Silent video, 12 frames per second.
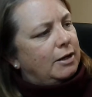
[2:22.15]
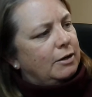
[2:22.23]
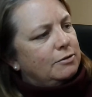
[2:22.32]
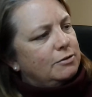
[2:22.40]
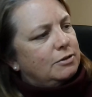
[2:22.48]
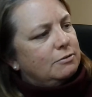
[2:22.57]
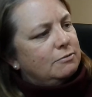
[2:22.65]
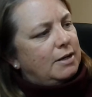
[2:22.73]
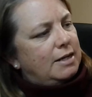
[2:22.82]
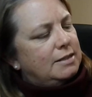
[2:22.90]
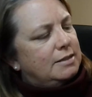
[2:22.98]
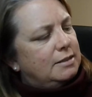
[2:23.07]
there's the
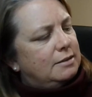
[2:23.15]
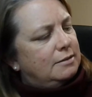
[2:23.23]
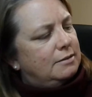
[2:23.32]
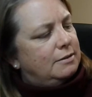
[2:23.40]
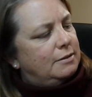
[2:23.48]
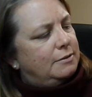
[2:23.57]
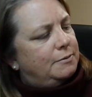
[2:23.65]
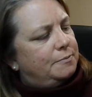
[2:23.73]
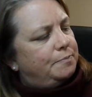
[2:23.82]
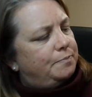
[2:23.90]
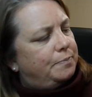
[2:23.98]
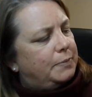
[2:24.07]
raisin
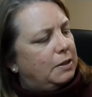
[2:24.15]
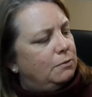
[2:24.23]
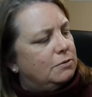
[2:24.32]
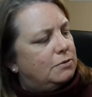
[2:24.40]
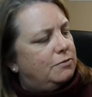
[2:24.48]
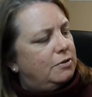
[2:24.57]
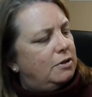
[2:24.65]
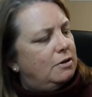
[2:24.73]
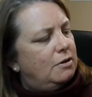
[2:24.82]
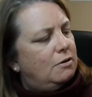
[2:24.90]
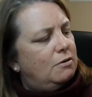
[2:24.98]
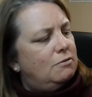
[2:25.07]
used for the
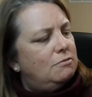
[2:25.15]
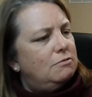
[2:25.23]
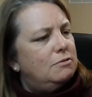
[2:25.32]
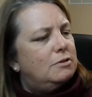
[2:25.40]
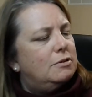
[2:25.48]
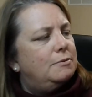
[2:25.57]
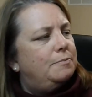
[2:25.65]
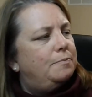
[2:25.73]
nose.